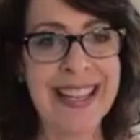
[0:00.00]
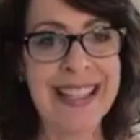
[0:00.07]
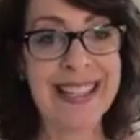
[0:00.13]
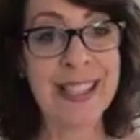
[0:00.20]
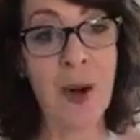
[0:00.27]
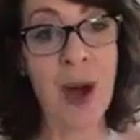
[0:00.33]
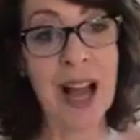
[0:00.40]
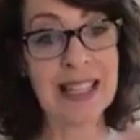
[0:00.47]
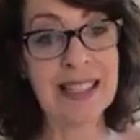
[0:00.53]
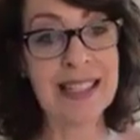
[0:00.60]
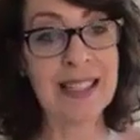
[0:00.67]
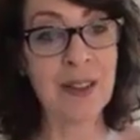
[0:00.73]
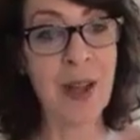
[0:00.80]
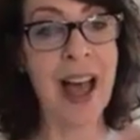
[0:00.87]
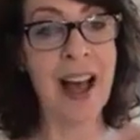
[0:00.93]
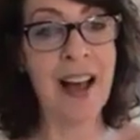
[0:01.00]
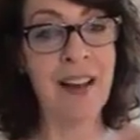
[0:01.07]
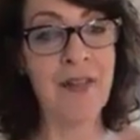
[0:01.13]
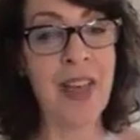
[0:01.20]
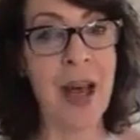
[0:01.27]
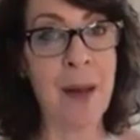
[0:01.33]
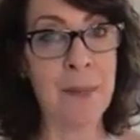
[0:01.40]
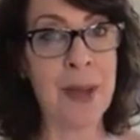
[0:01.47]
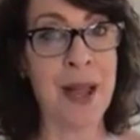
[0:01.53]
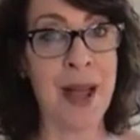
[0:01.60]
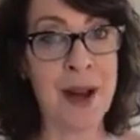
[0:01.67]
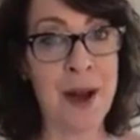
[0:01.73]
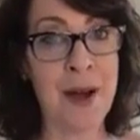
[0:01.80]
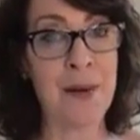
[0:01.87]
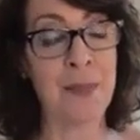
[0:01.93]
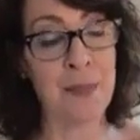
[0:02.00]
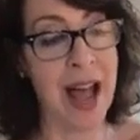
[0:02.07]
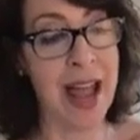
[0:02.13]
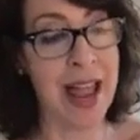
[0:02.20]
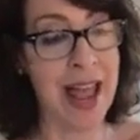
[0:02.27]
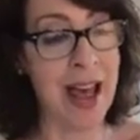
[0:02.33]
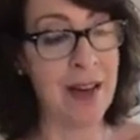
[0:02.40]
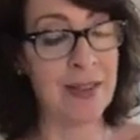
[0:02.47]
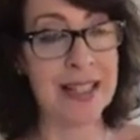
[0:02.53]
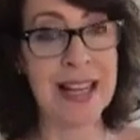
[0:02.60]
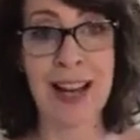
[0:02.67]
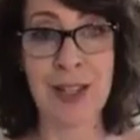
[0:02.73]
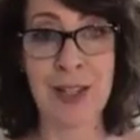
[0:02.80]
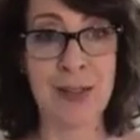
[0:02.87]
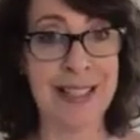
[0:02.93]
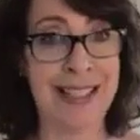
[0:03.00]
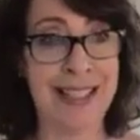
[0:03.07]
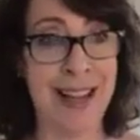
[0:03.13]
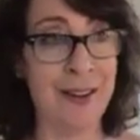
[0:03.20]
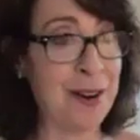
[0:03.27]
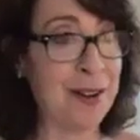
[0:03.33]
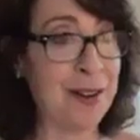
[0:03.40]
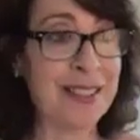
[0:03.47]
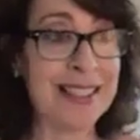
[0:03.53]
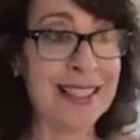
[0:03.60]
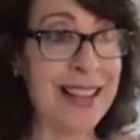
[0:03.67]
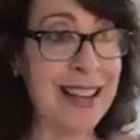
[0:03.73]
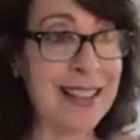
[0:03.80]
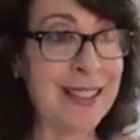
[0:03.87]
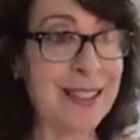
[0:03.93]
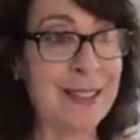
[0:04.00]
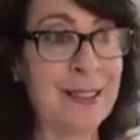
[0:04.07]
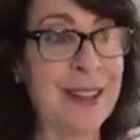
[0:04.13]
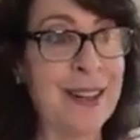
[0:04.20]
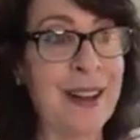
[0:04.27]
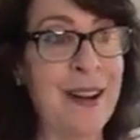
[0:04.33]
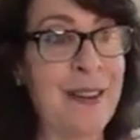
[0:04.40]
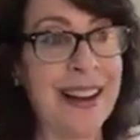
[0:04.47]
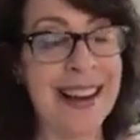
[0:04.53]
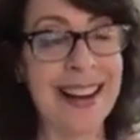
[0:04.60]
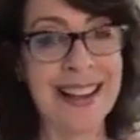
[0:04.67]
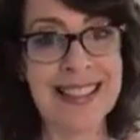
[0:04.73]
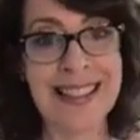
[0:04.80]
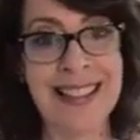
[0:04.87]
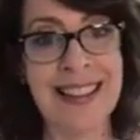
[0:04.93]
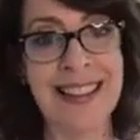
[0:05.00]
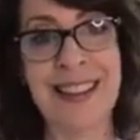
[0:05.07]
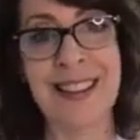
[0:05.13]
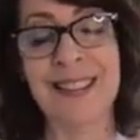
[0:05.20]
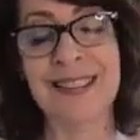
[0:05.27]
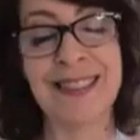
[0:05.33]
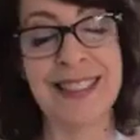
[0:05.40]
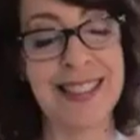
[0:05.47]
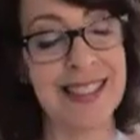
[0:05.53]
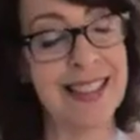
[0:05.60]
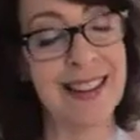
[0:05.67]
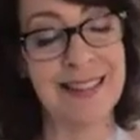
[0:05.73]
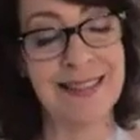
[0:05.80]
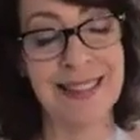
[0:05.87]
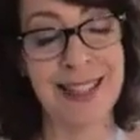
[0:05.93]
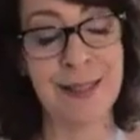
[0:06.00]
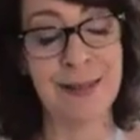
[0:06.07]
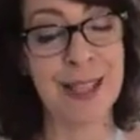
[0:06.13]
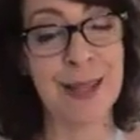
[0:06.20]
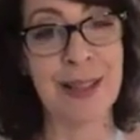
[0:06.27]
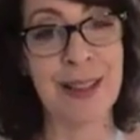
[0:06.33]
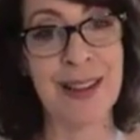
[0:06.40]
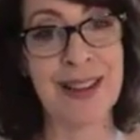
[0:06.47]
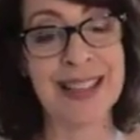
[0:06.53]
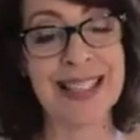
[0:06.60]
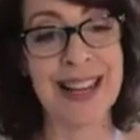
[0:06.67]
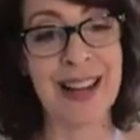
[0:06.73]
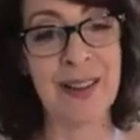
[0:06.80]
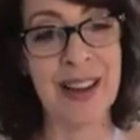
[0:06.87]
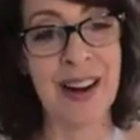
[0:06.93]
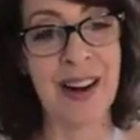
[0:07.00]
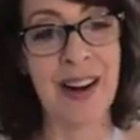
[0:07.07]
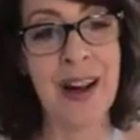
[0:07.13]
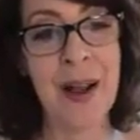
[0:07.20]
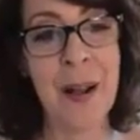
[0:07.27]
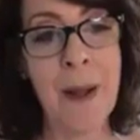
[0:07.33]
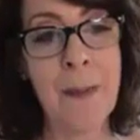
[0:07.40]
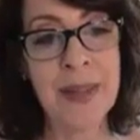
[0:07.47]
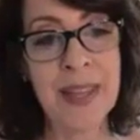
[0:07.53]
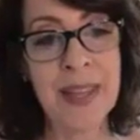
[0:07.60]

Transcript: So I still have that piano. I have it actually down in our design studio. I can't tell you, it doesn't really belong down there.